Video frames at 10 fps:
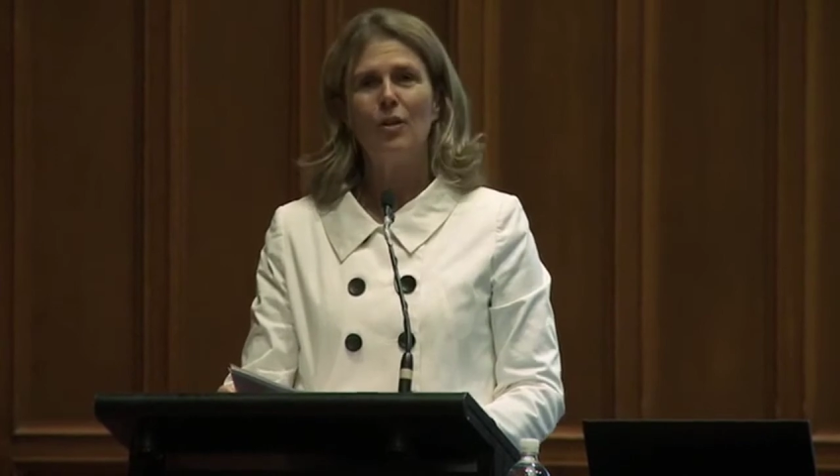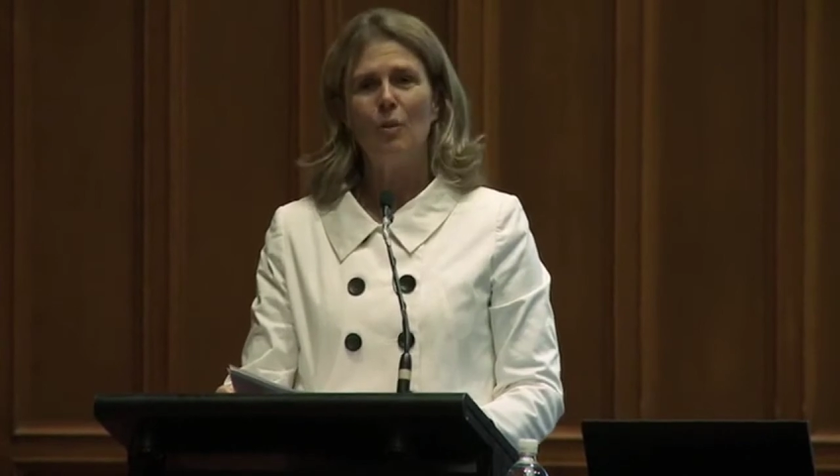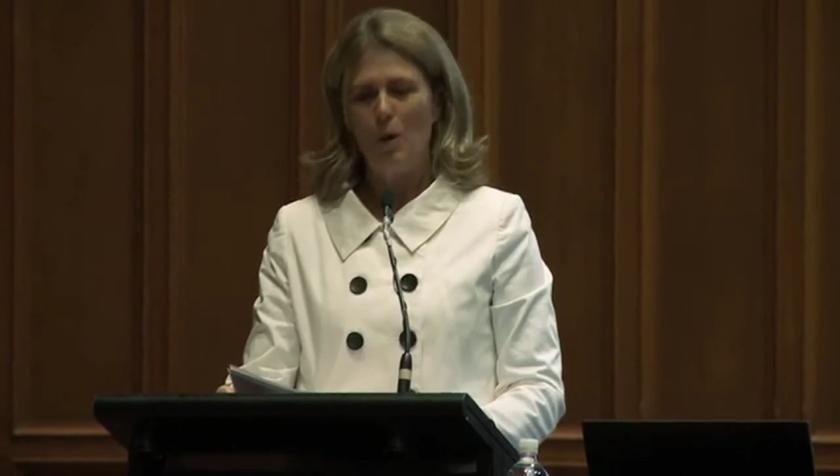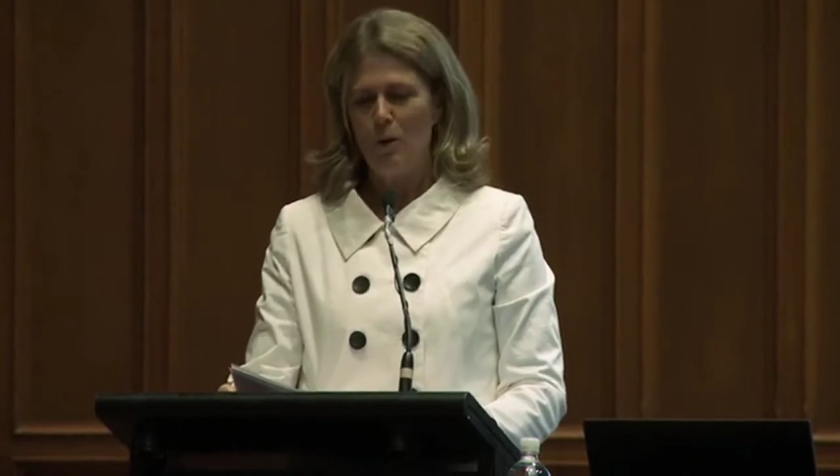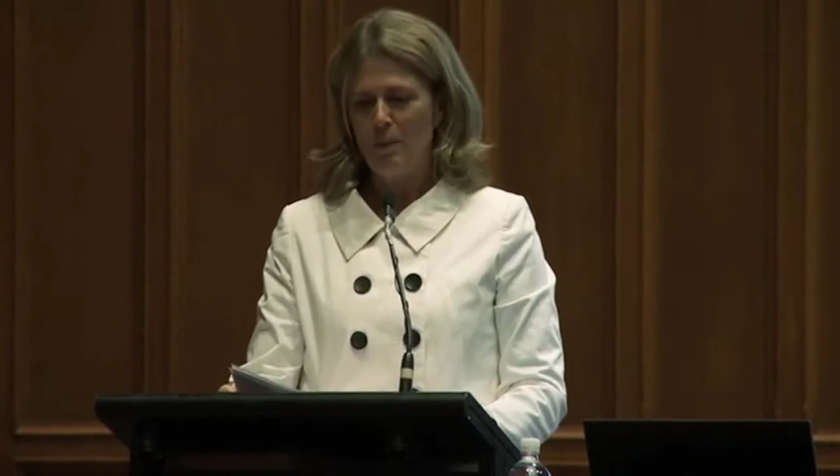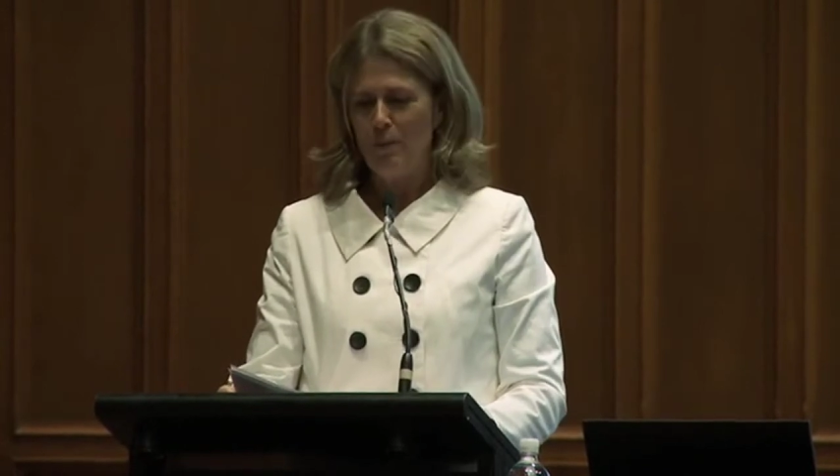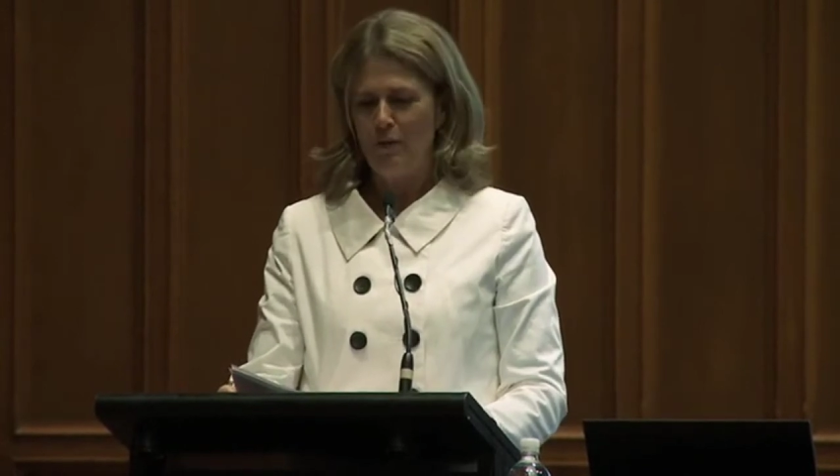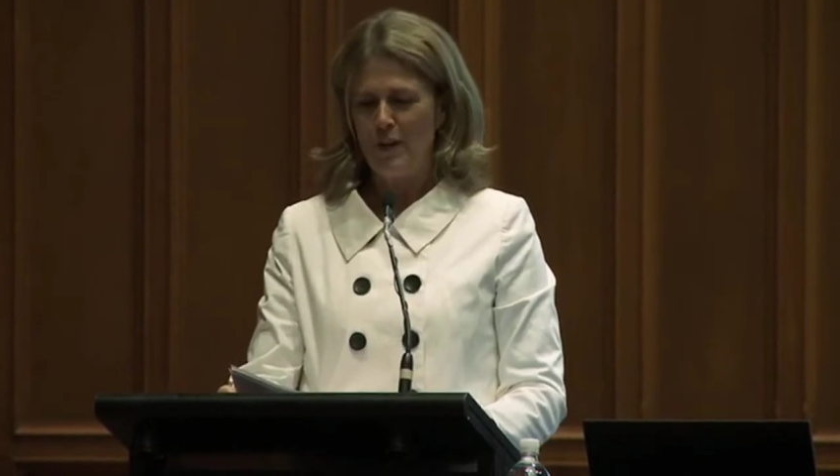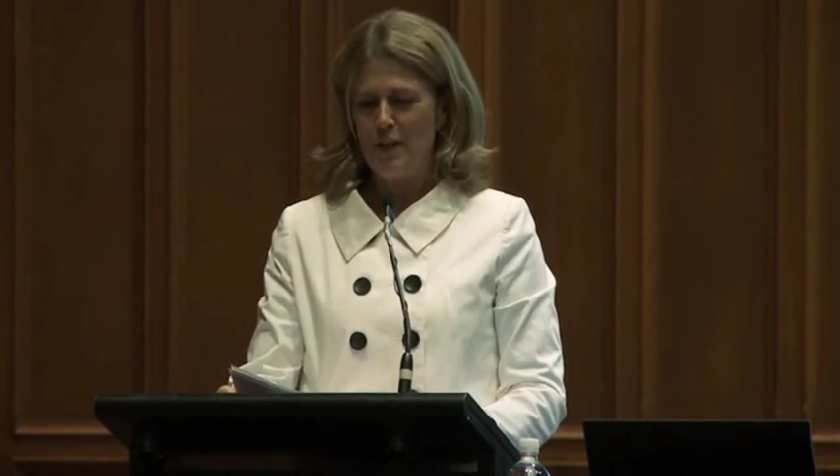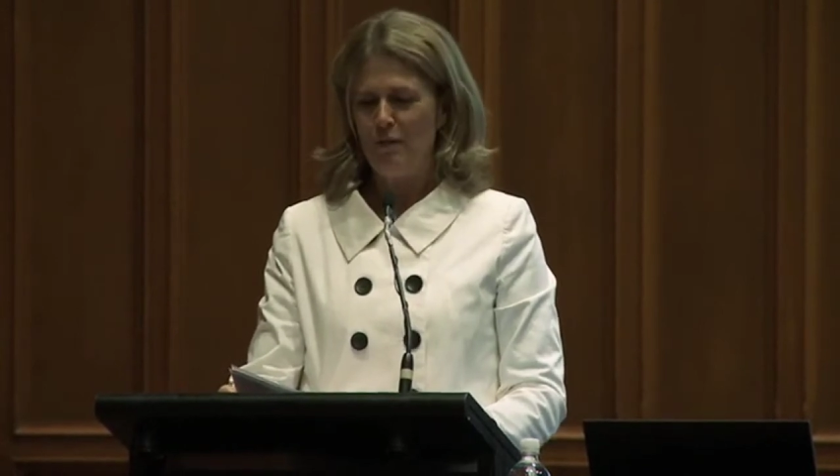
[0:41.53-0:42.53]
to welcome
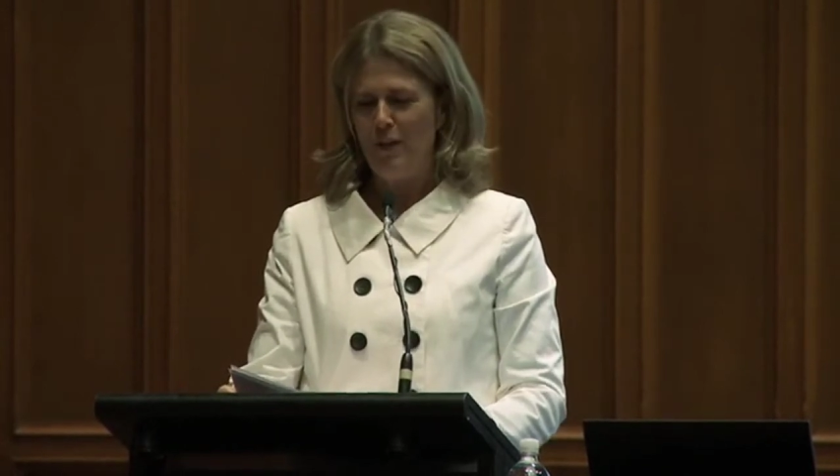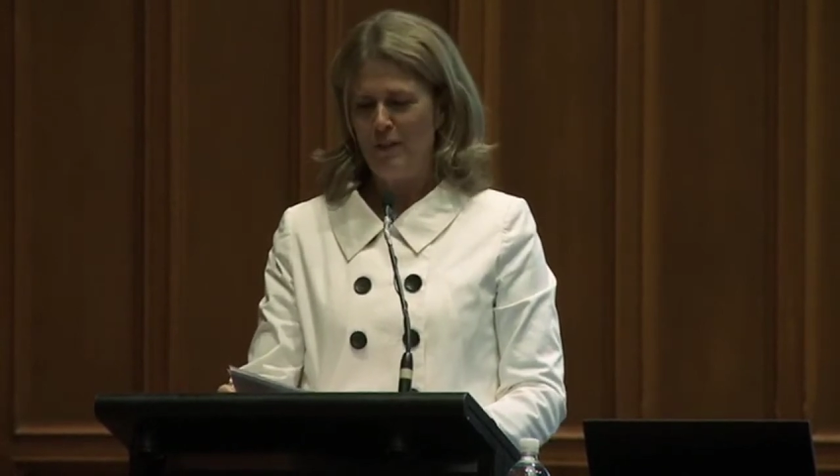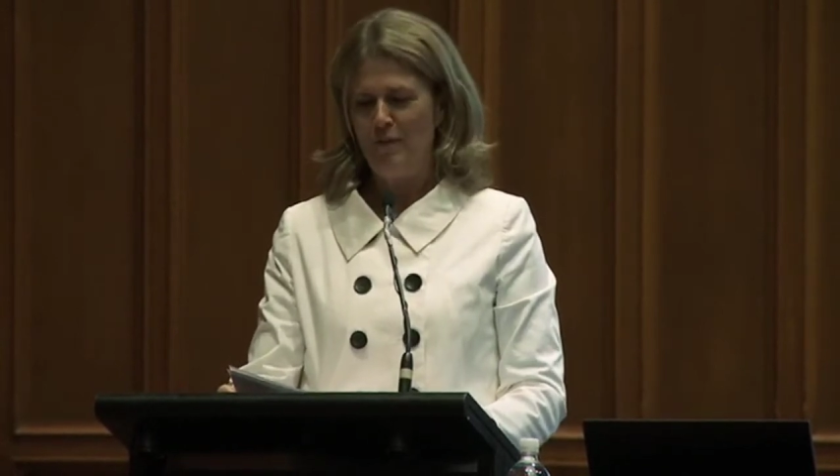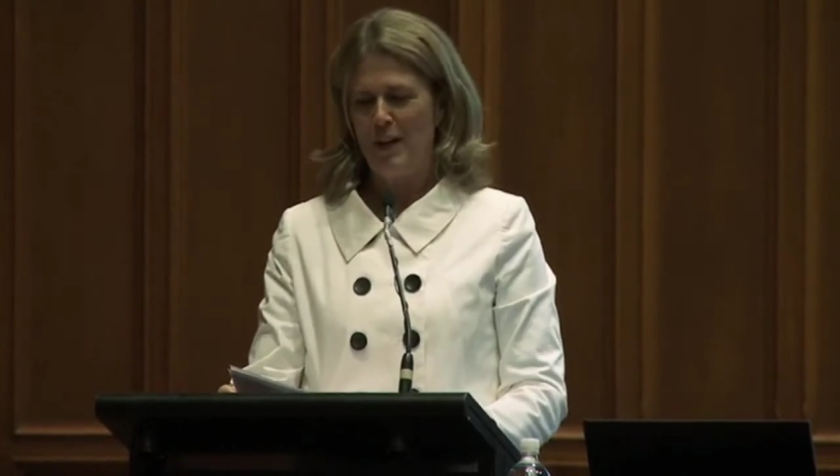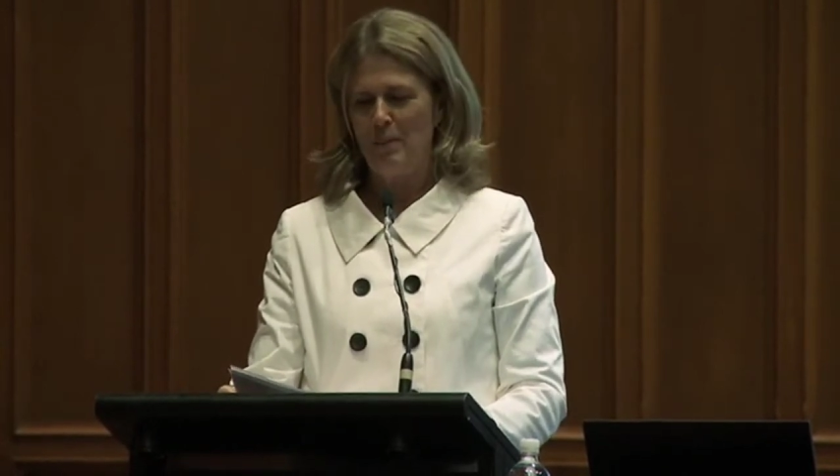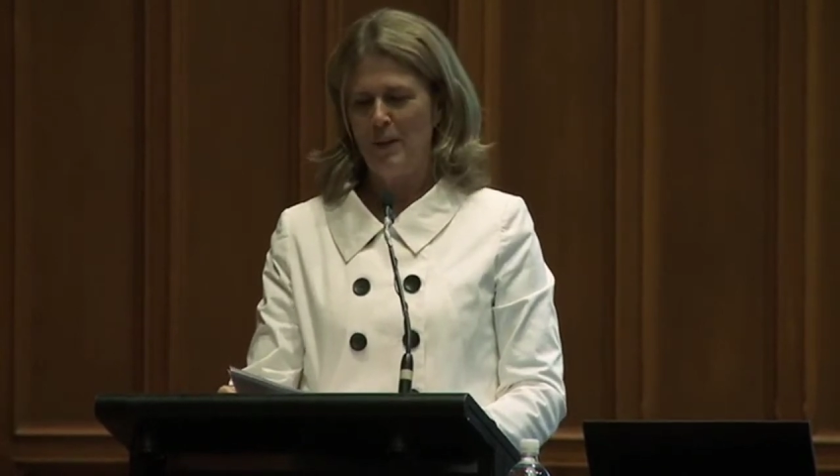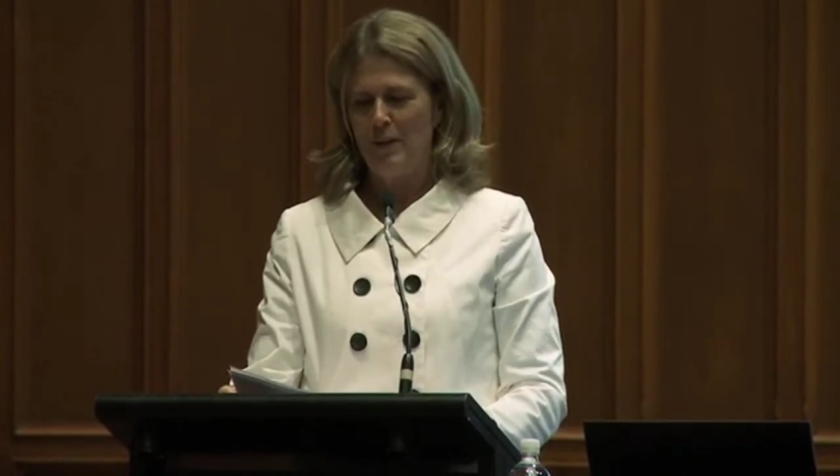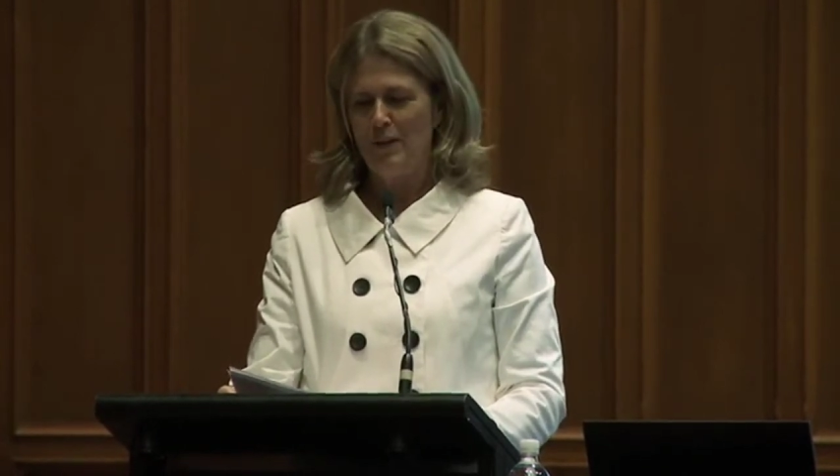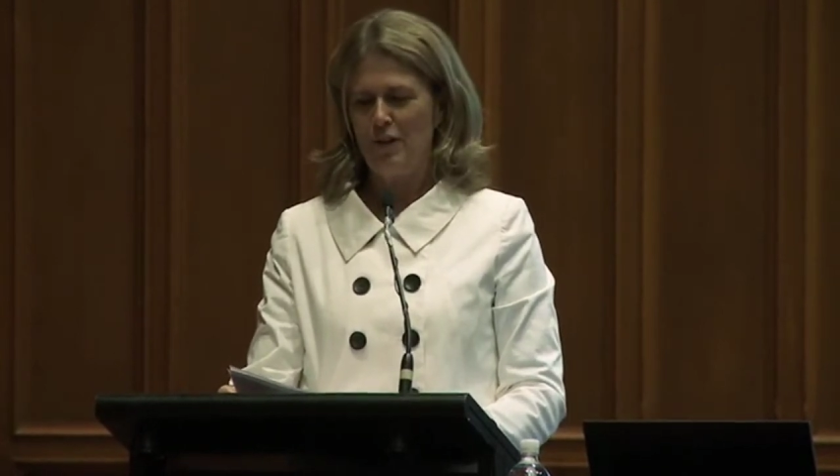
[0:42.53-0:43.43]
Professor Fred Wegman